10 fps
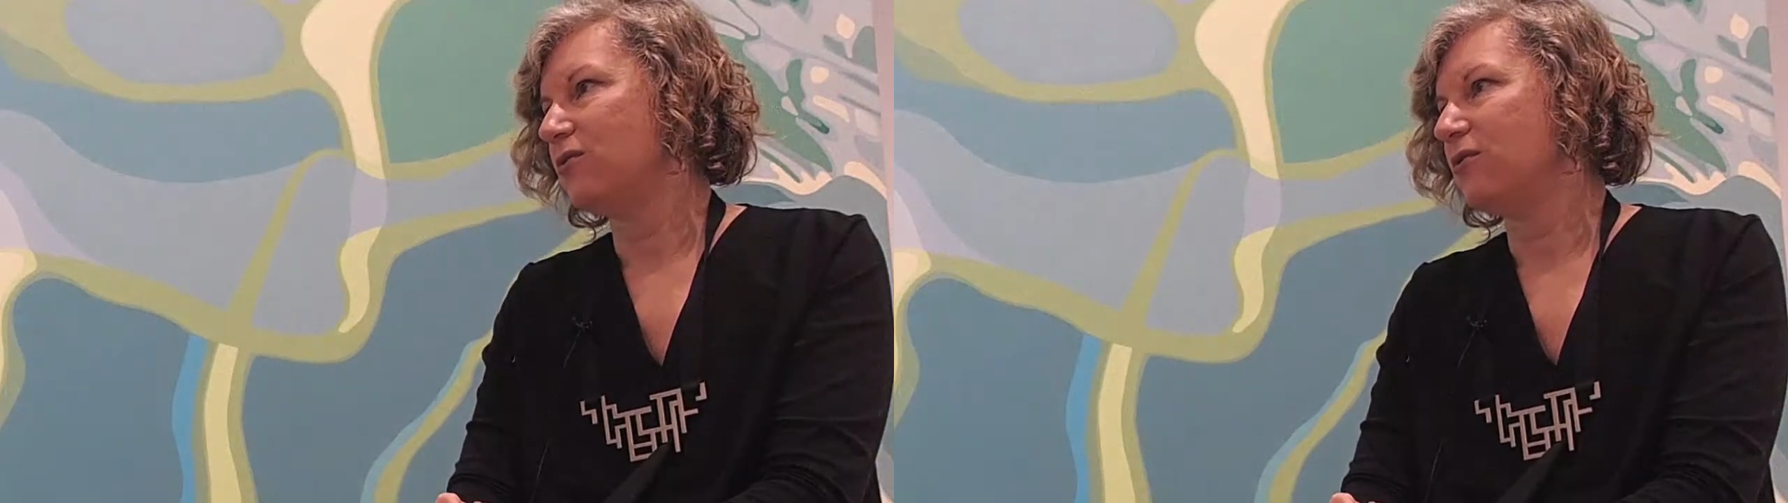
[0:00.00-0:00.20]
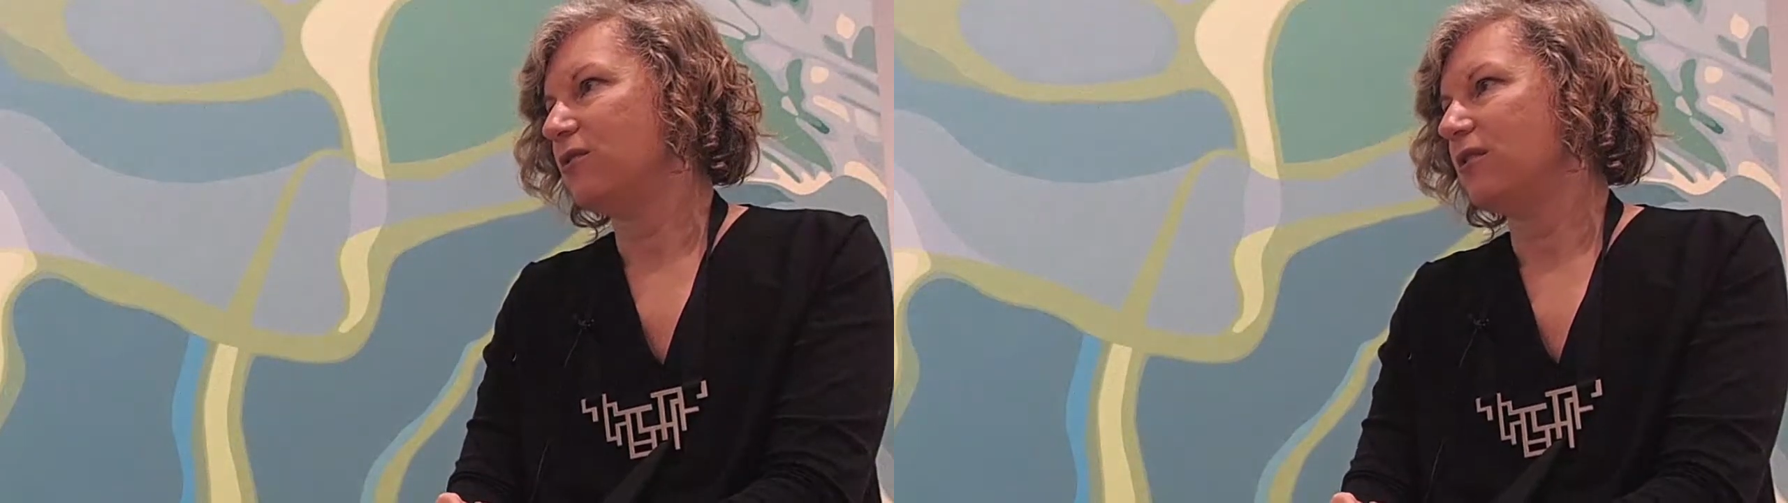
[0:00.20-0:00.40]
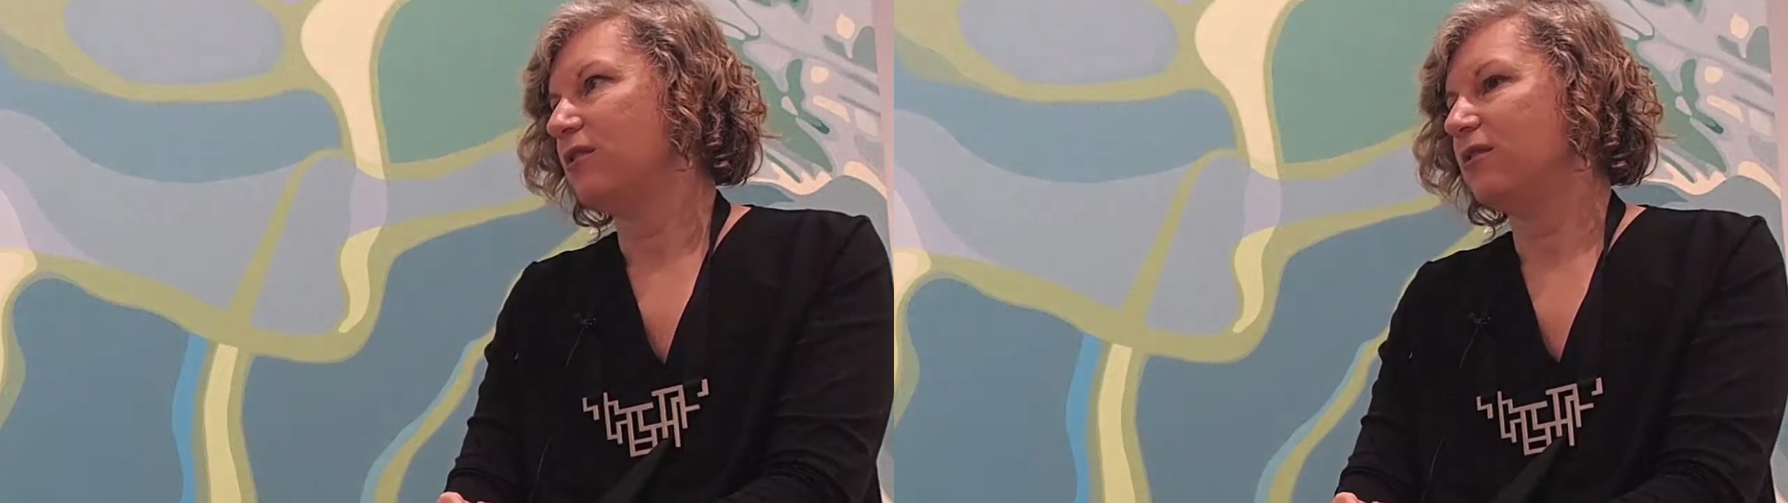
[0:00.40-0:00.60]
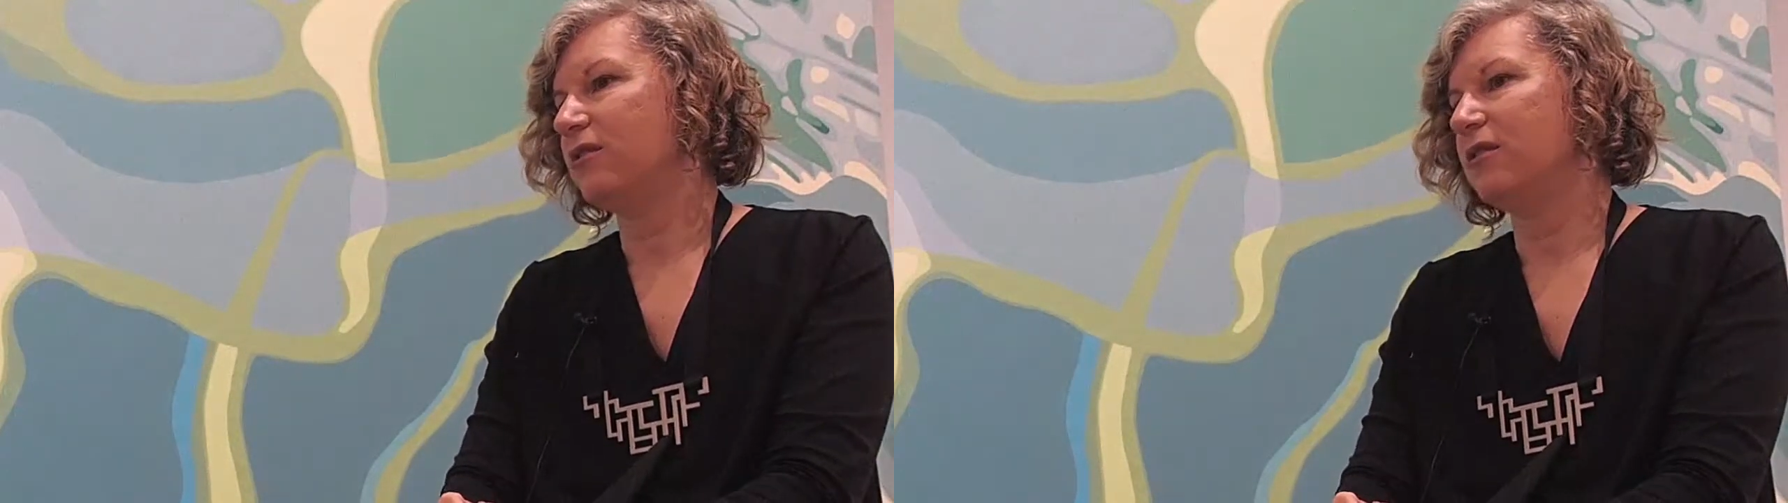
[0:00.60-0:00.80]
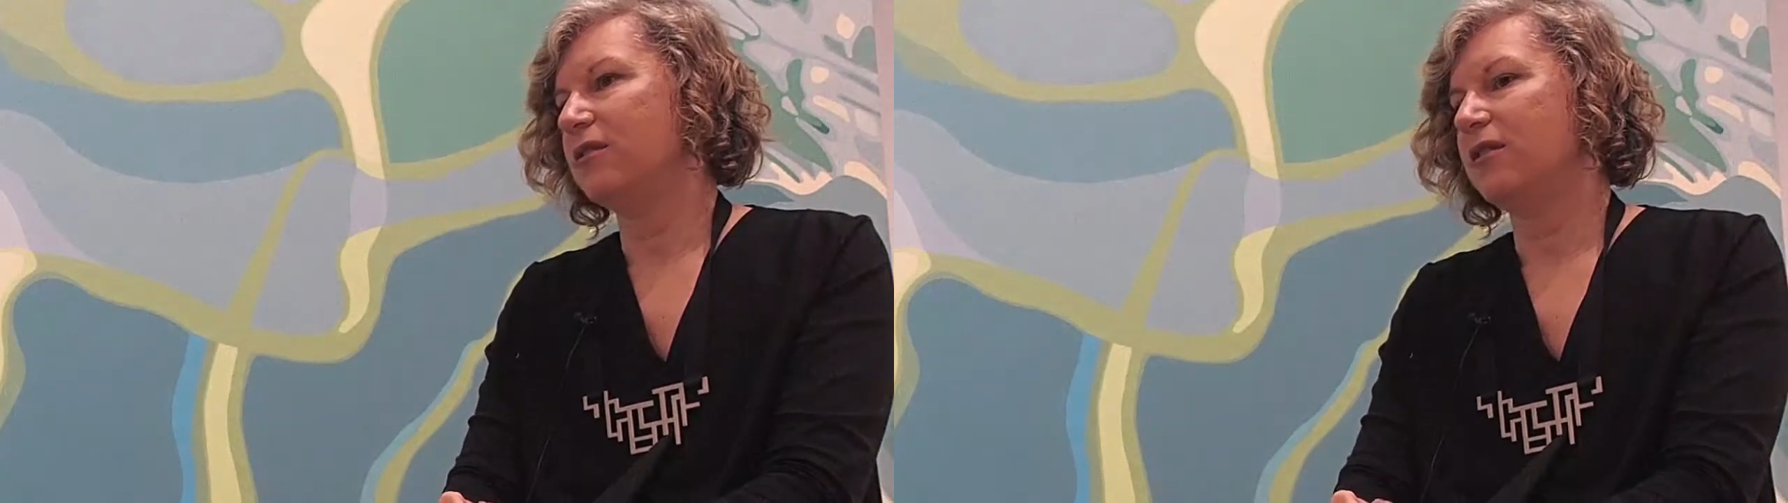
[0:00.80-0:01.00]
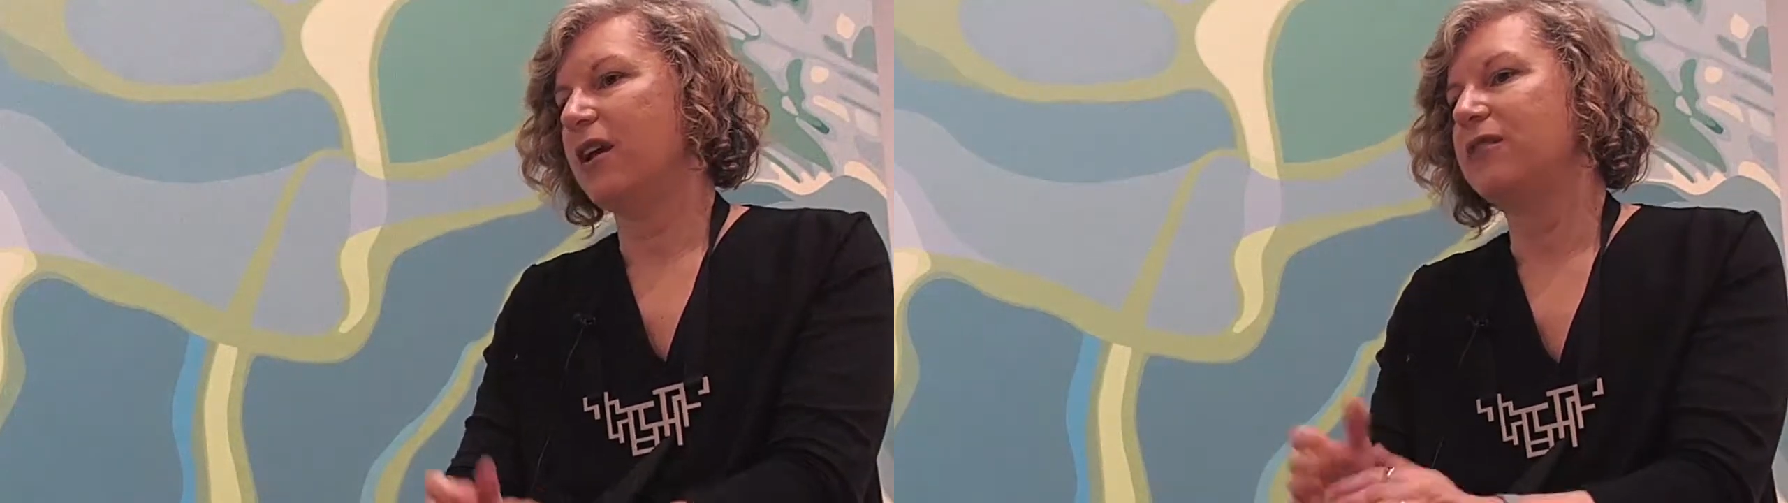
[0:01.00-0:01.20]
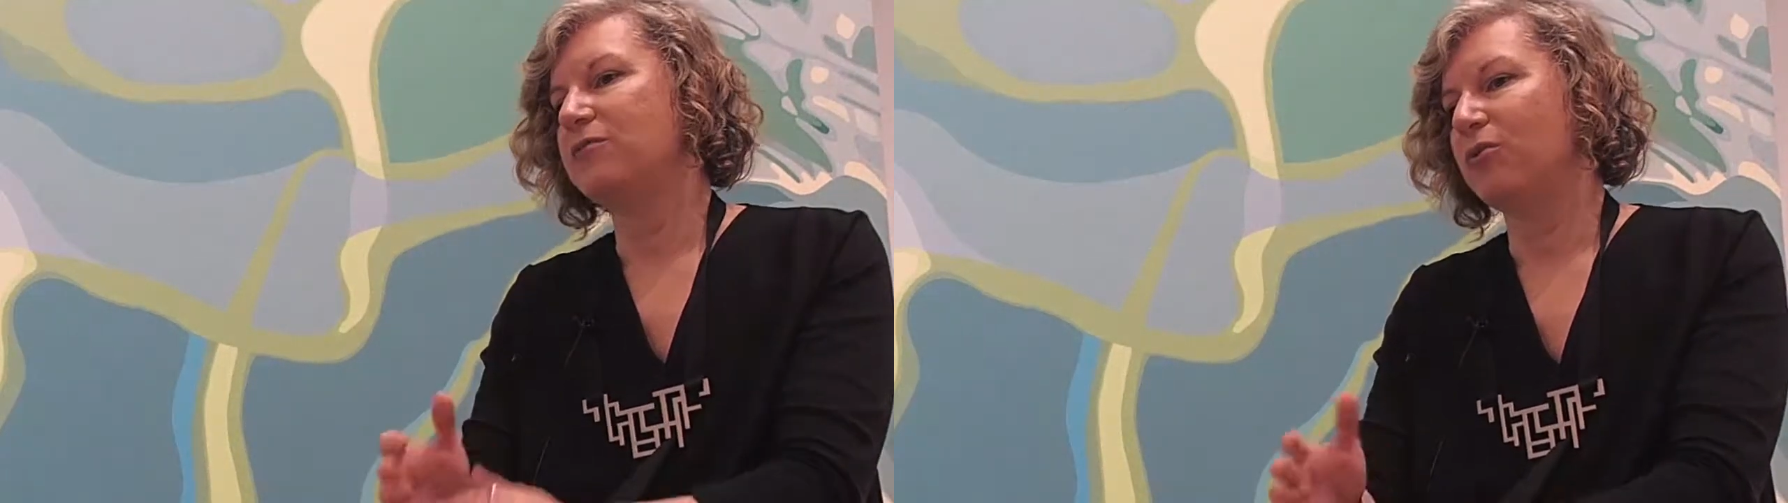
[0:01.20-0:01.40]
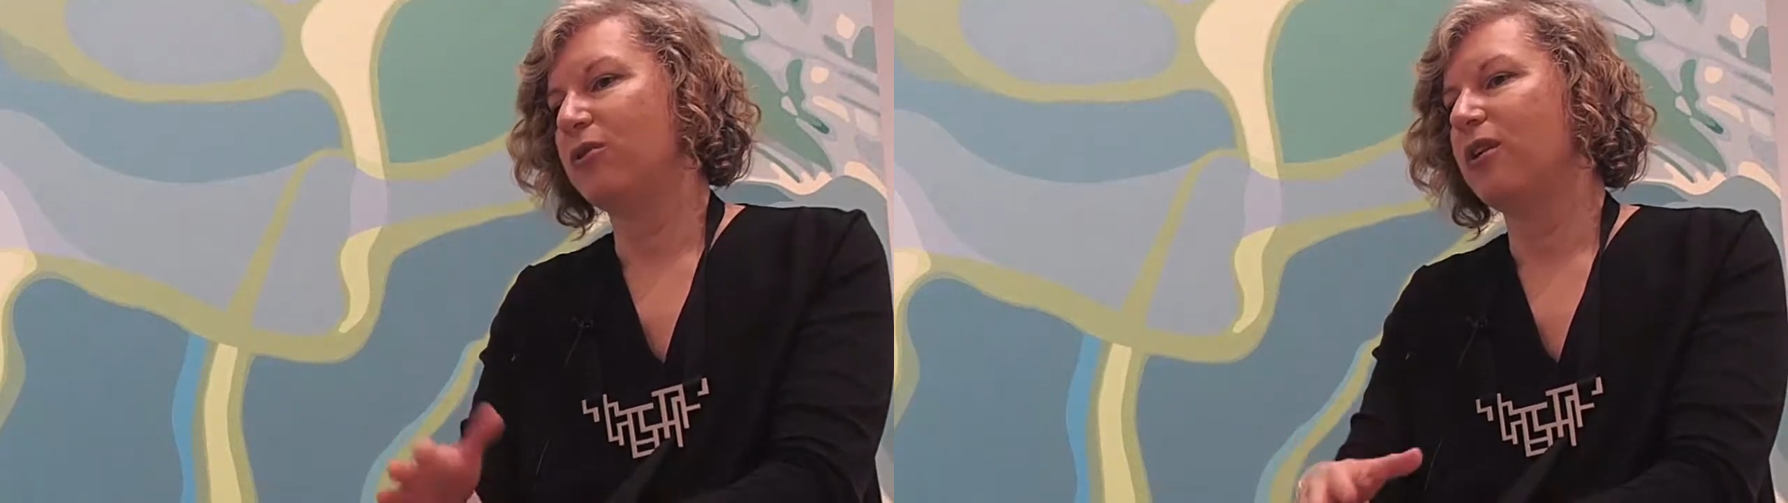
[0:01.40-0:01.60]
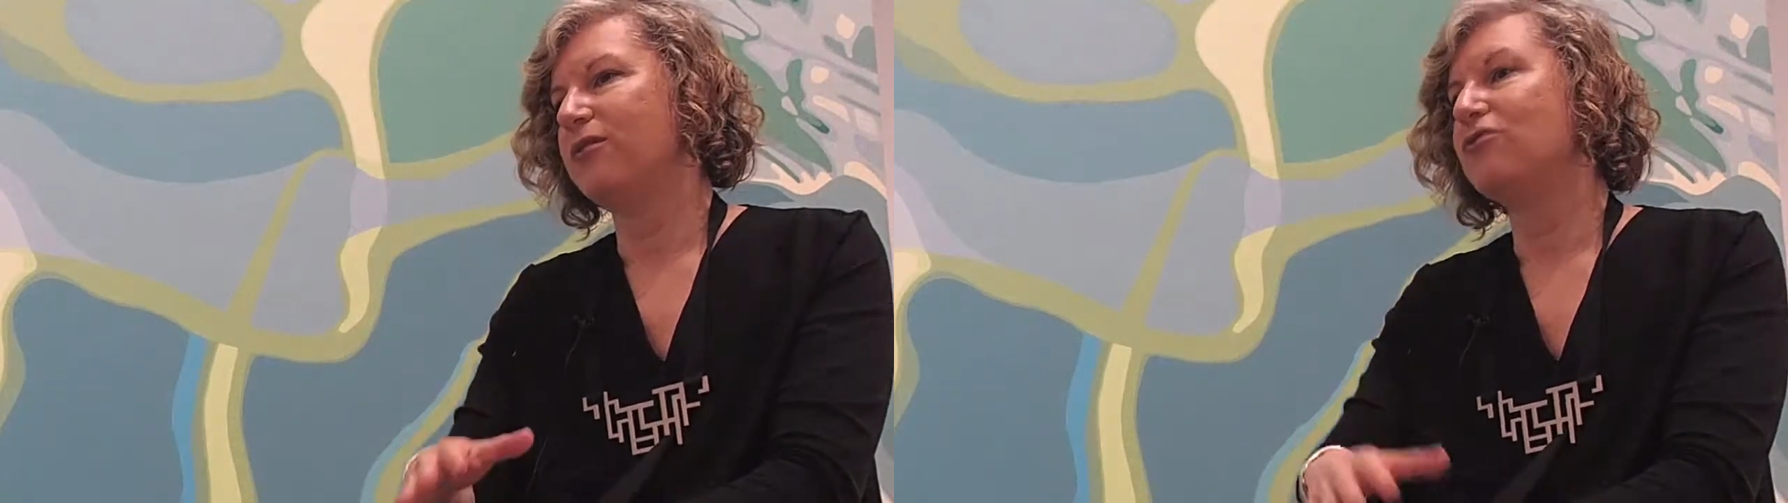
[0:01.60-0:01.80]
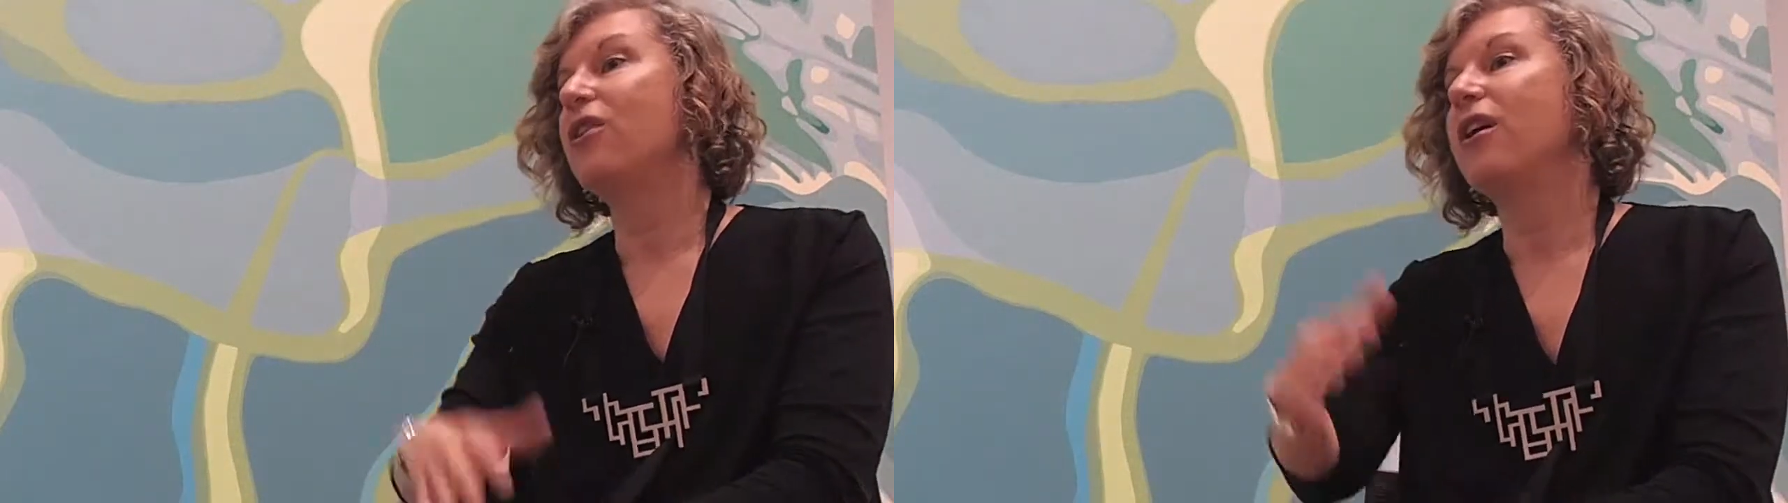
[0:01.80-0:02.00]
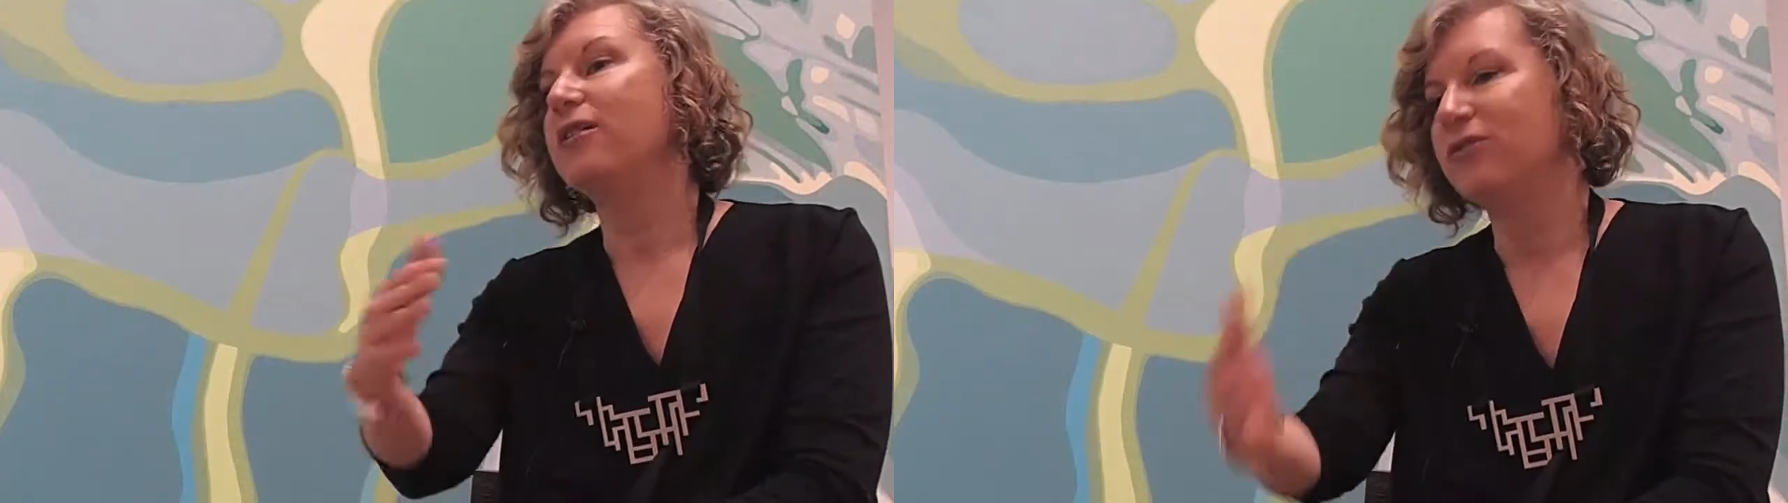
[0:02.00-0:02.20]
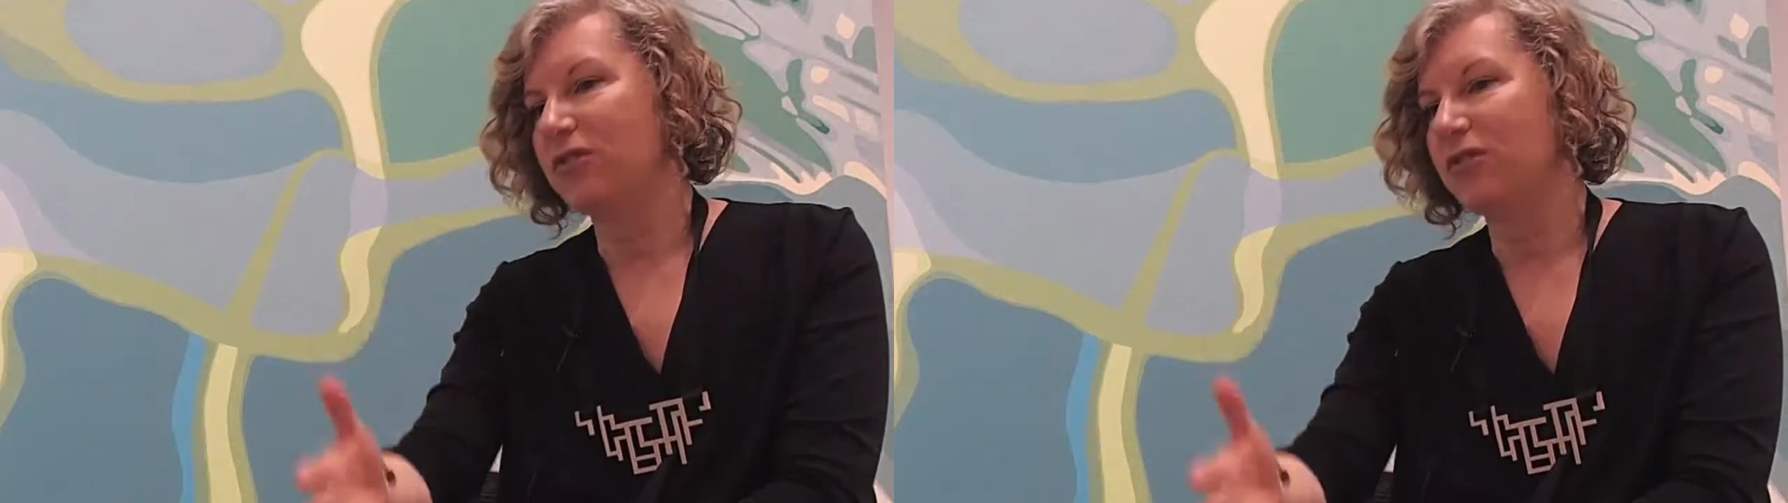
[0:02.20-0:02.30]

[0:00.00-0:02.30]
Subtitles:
or the expert on child